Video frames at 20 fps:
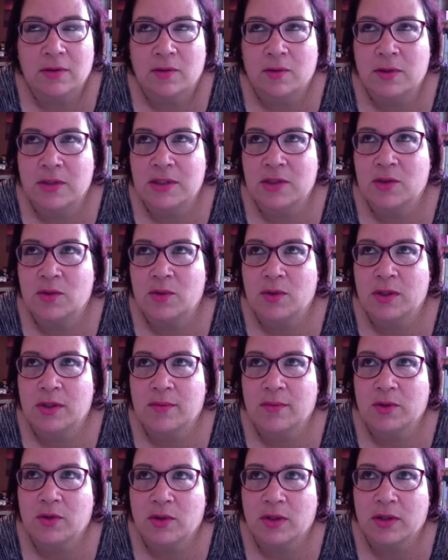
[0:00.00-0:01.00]
what's the word
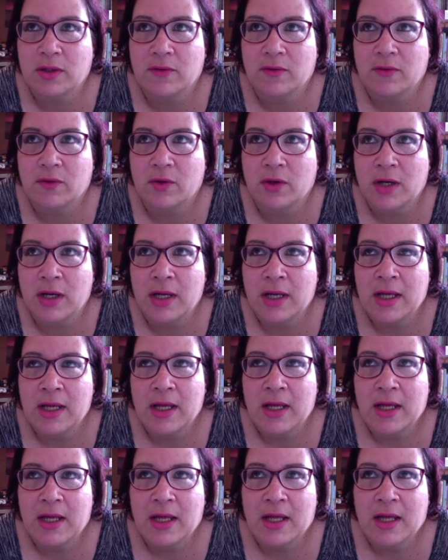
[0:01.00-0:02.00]
I'm looking for?
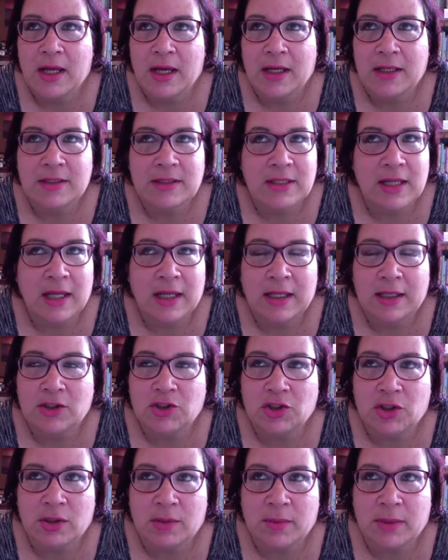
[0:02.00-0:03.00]
It's not
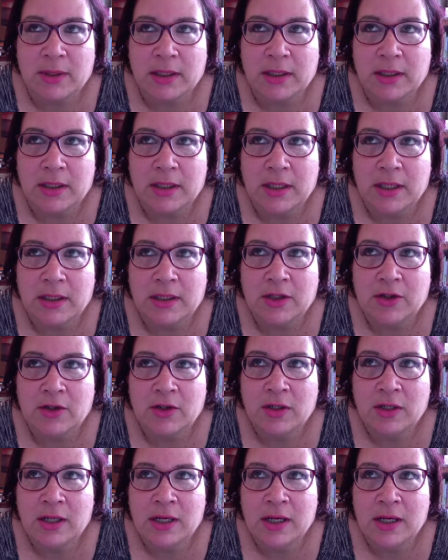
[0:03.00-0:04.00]
legitimate. They're
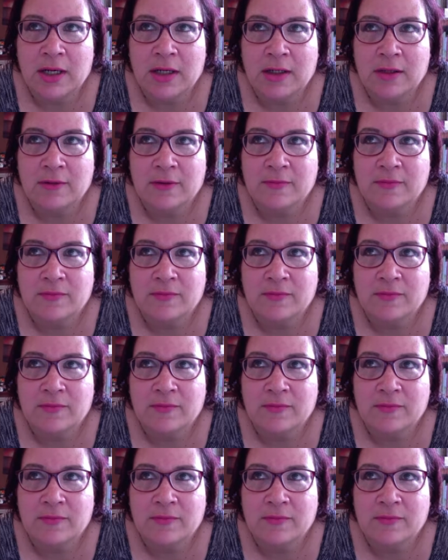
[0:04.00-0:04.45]
not